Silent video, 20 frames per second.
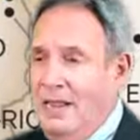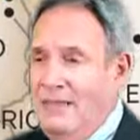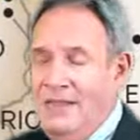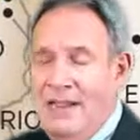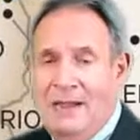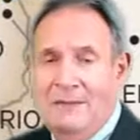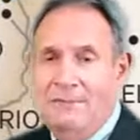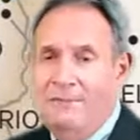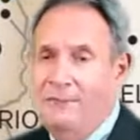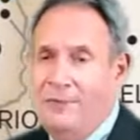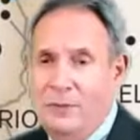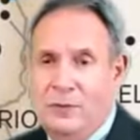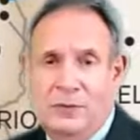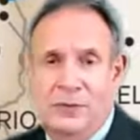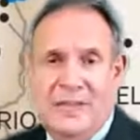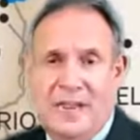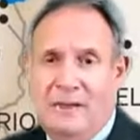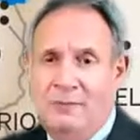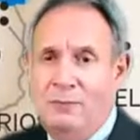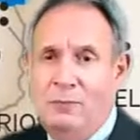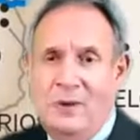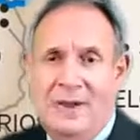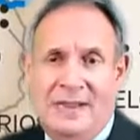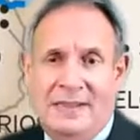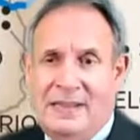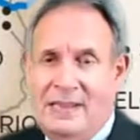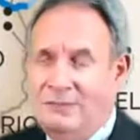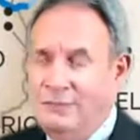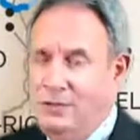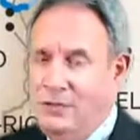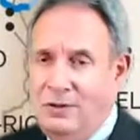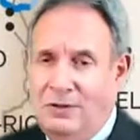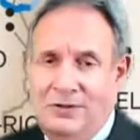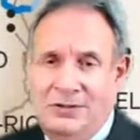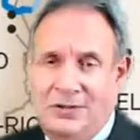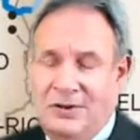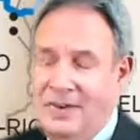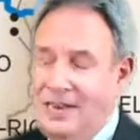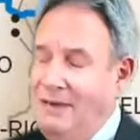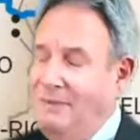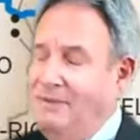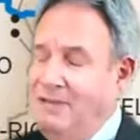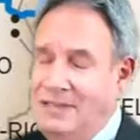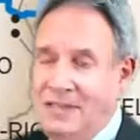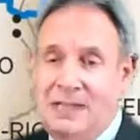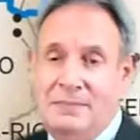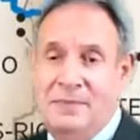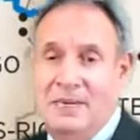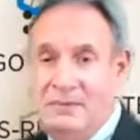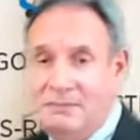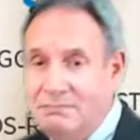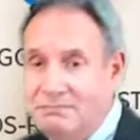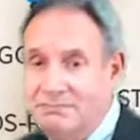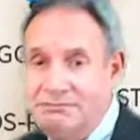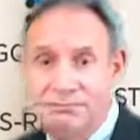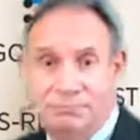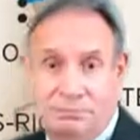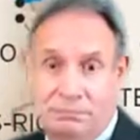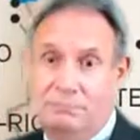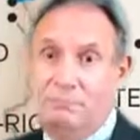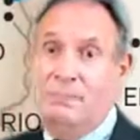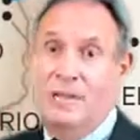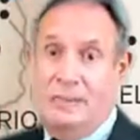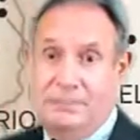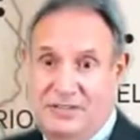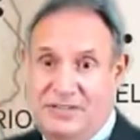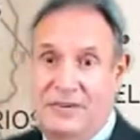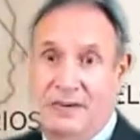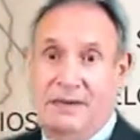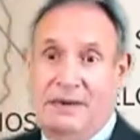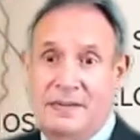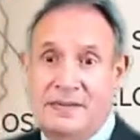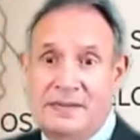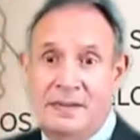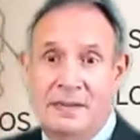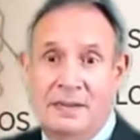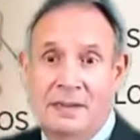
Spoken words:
They have food, they have wine, they have culture, everything. I mean, I'm serious.